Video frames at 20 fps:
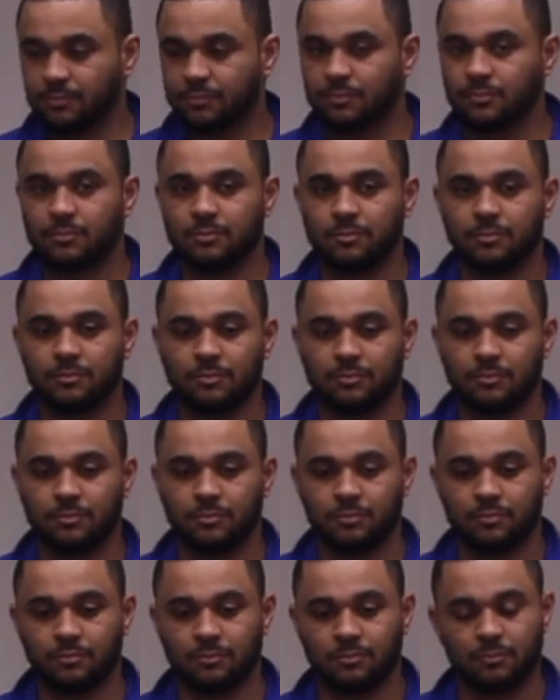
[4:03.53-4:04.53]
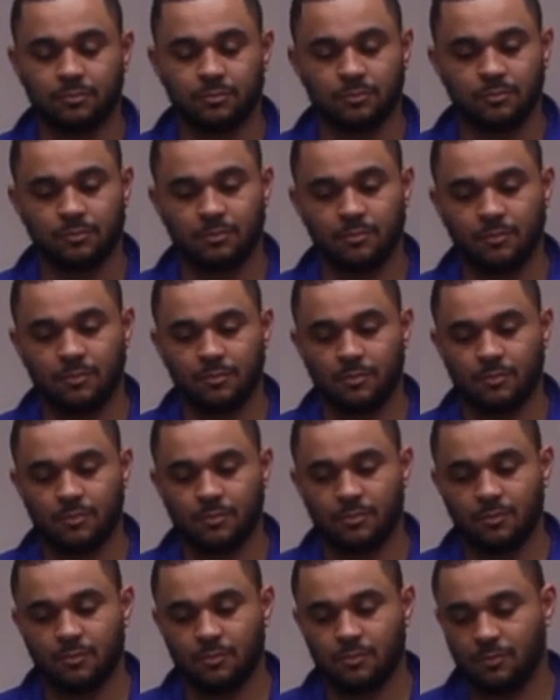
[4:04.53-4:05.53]

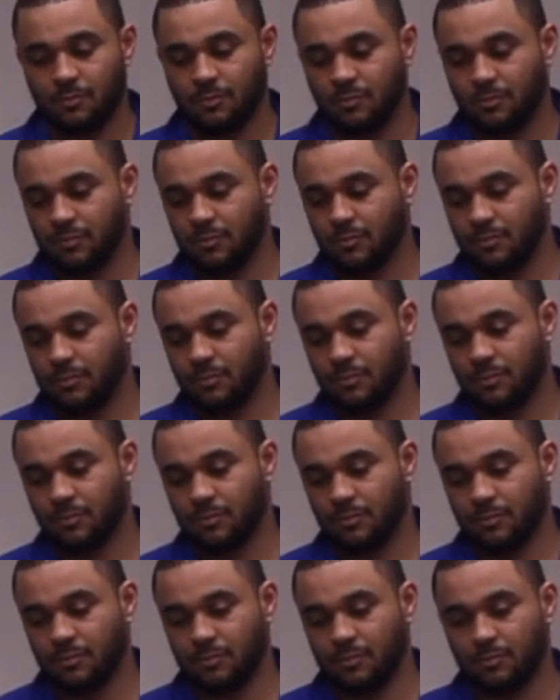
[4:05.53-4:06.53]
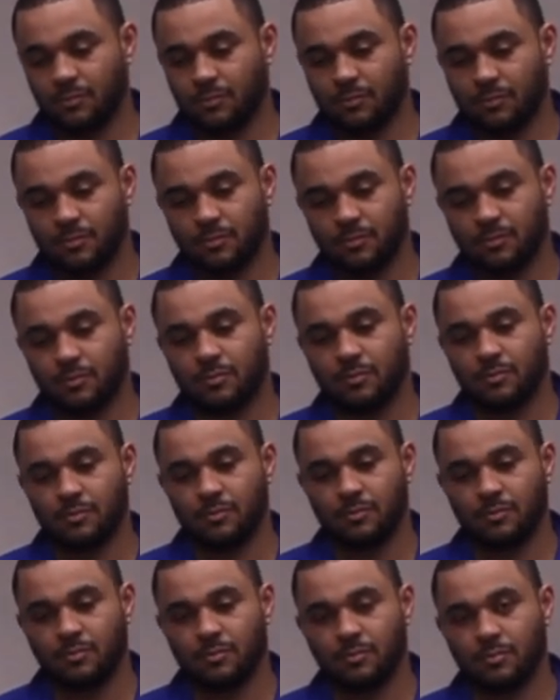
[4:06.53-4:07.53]

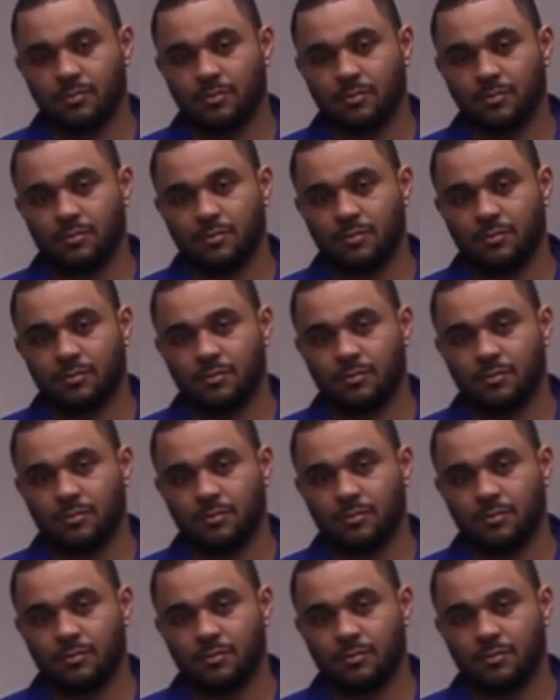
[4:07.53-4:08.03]
The person shown says nothing.